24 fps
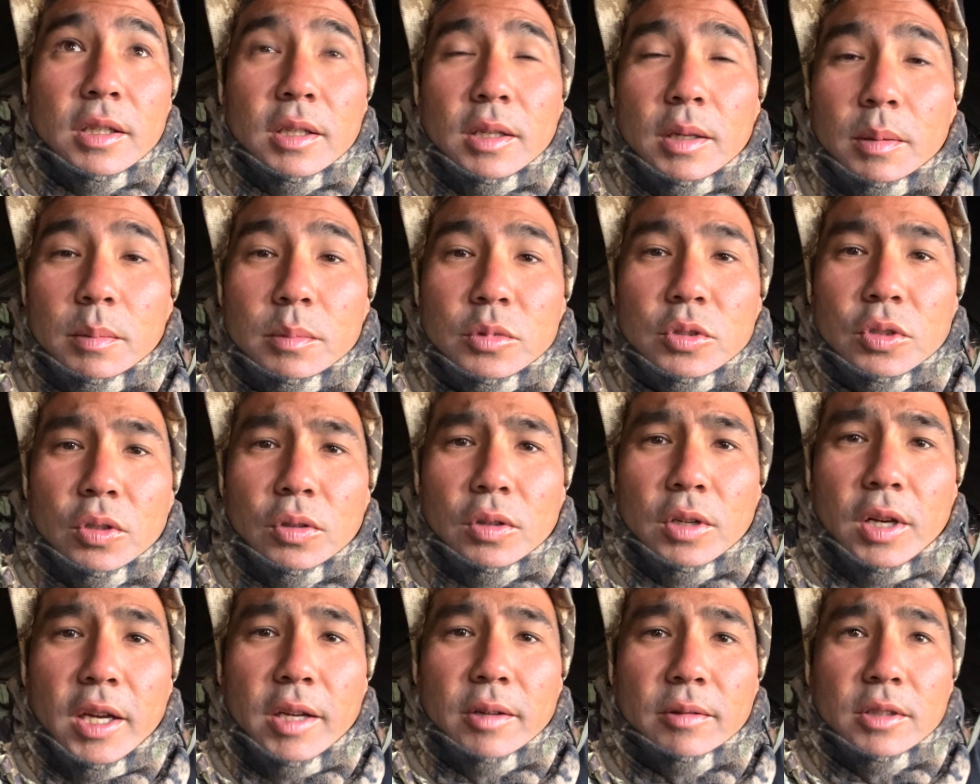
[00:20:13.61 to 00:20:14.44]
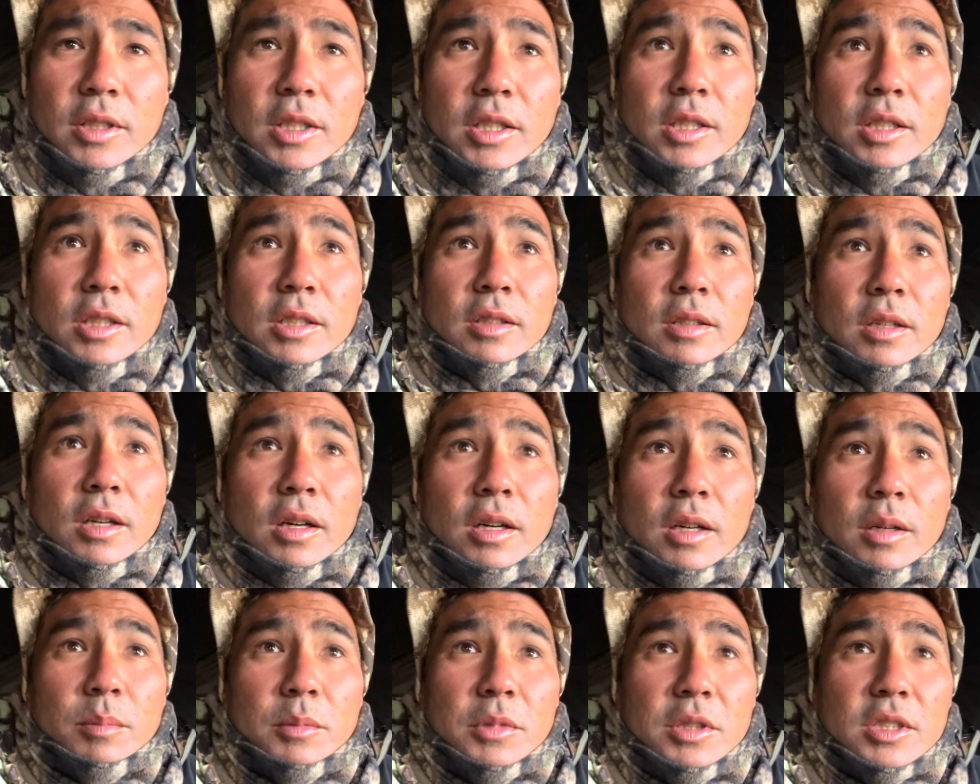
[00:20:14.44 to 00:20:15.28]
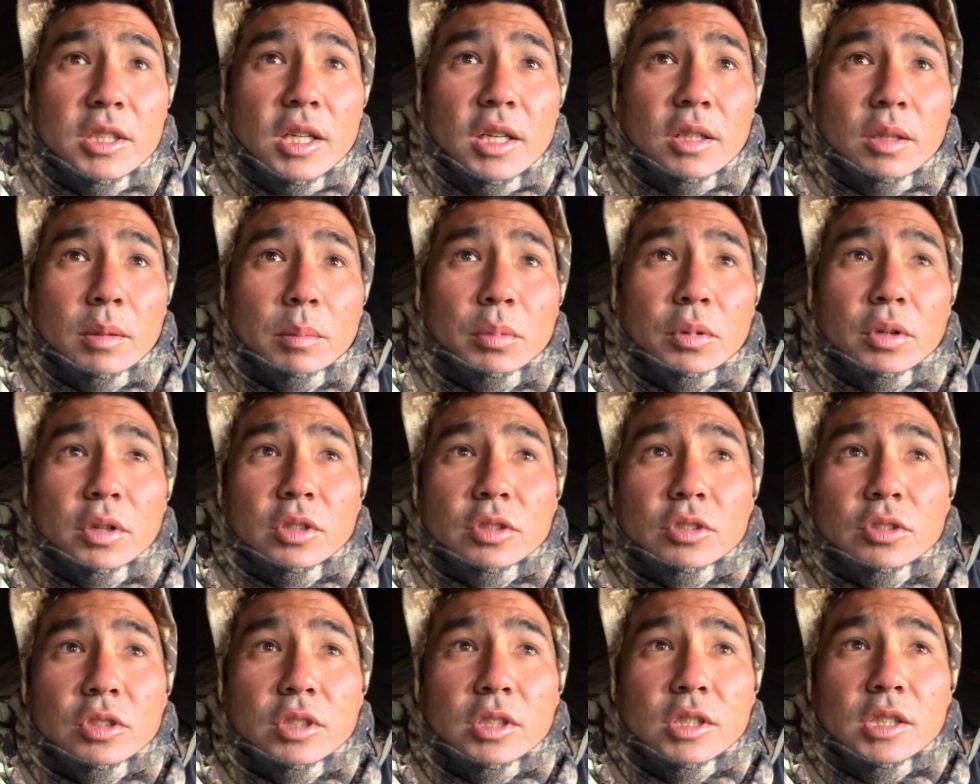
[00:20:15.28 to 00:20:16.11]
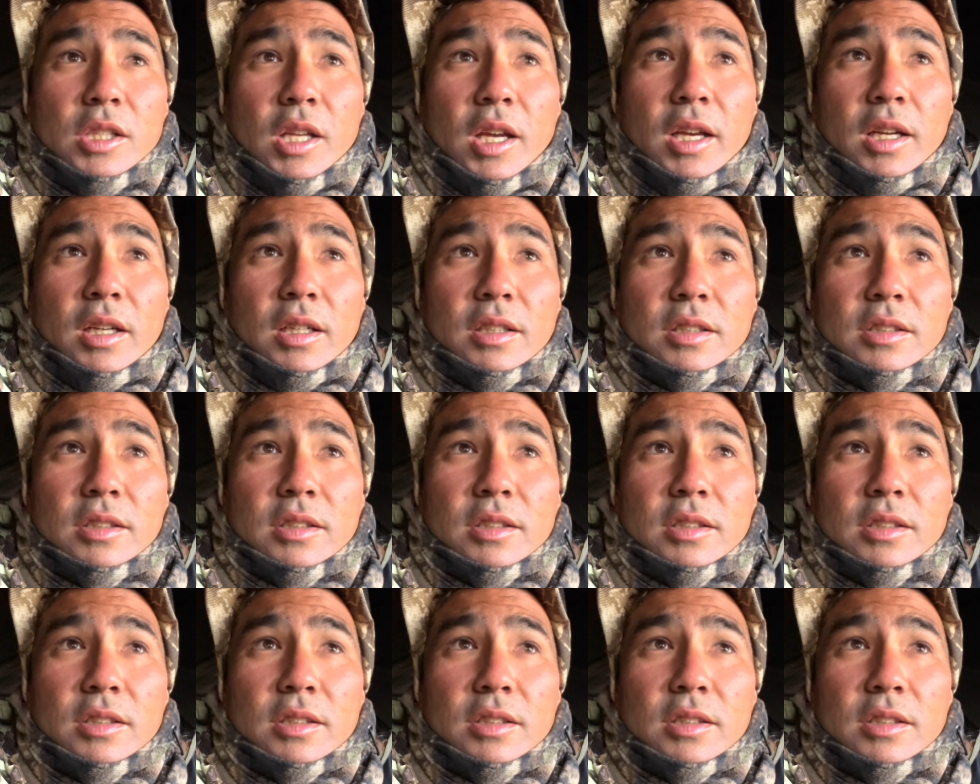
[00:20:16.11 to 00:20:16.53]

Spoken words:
I'm so glad we didn't decide to put a tree stand.